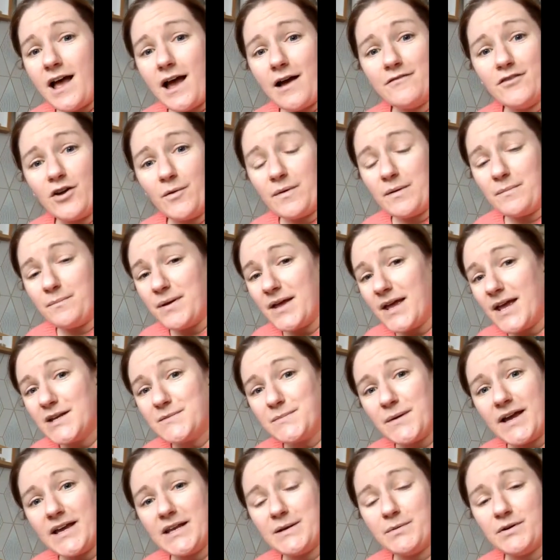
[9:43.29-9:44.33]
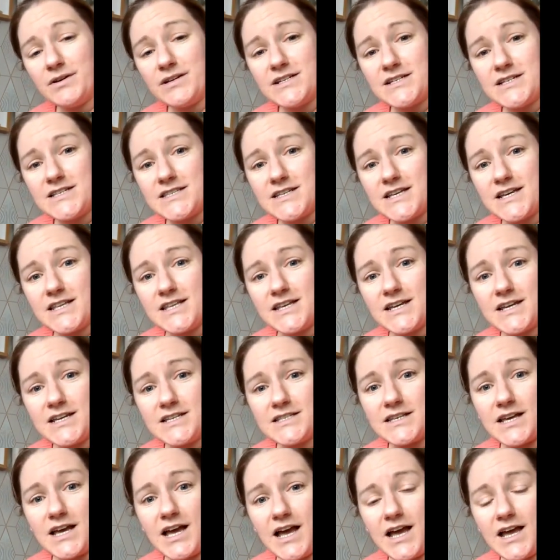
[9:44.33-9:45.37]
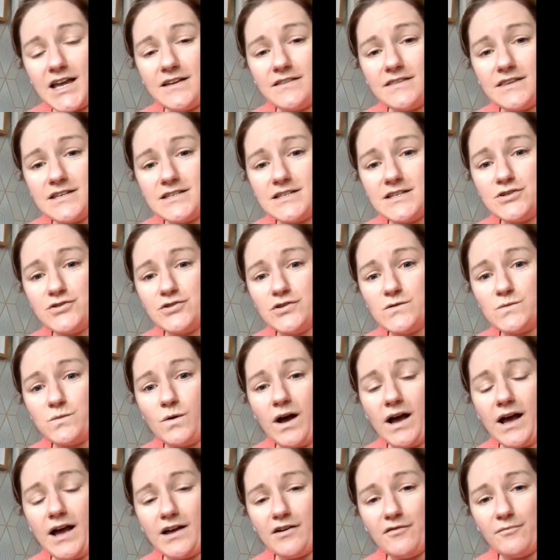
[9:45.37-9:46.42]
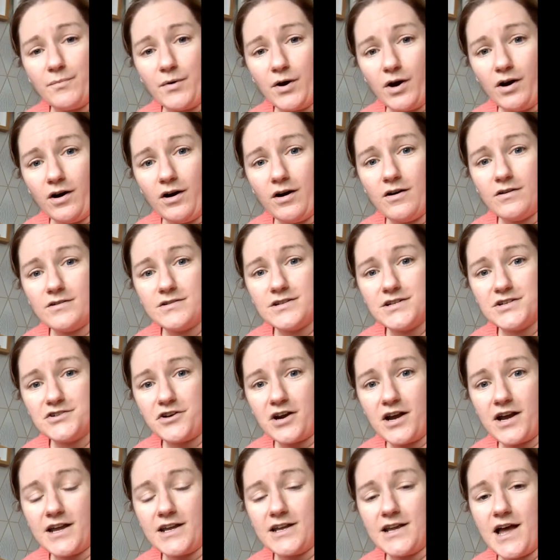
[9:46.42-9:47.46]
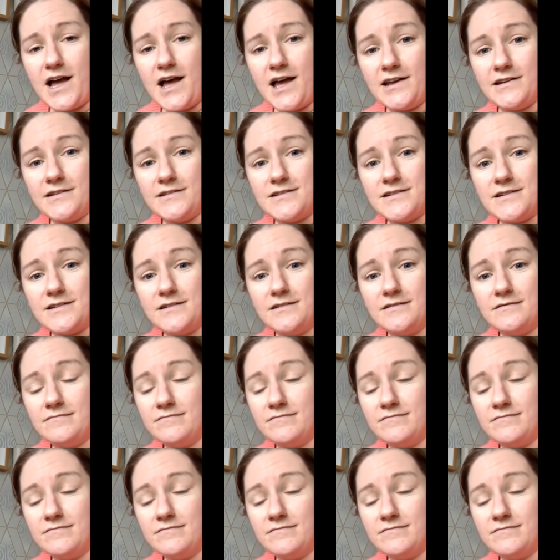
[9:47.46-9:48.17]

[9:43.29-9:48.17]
I've not been paid by anybody to say this. This is just what I've bought to try and